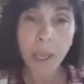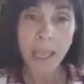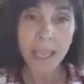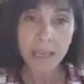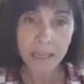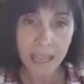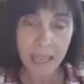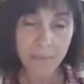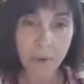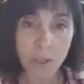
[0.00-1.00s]
In
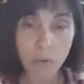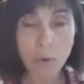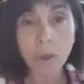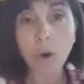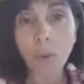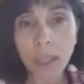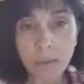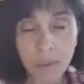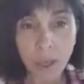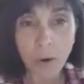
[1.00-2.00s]
Canva, you can go
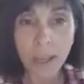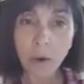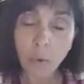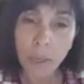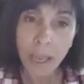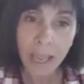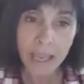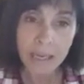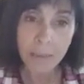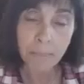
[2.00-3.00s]
in there and
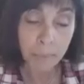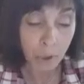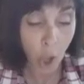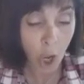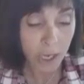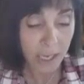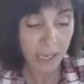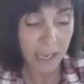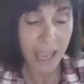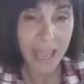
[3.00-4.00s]
create
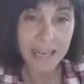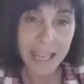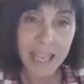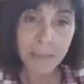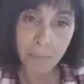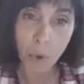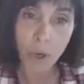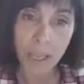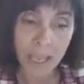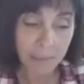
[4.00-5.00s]
blogging and
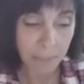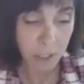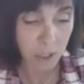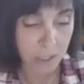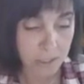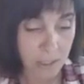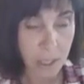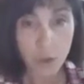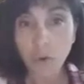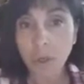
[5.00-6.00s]
ebook images.
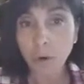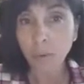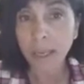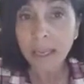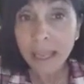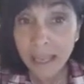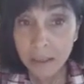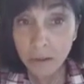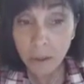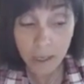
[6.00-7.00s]
You can create
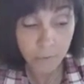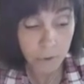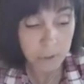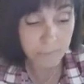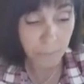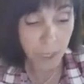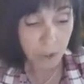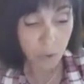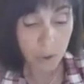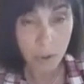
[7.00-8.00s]
Kindle covers.
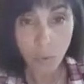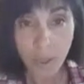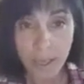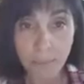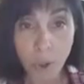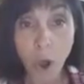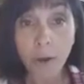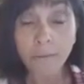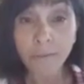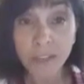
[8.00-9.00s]
You can create
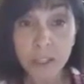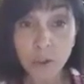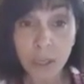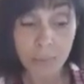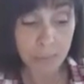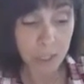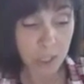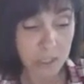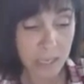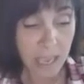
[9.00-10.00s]
blog featured
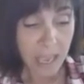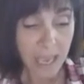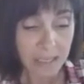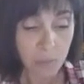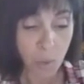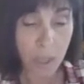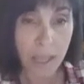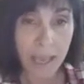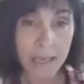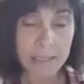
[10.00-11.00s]
images, as well
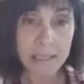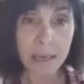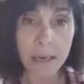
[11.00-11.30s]
as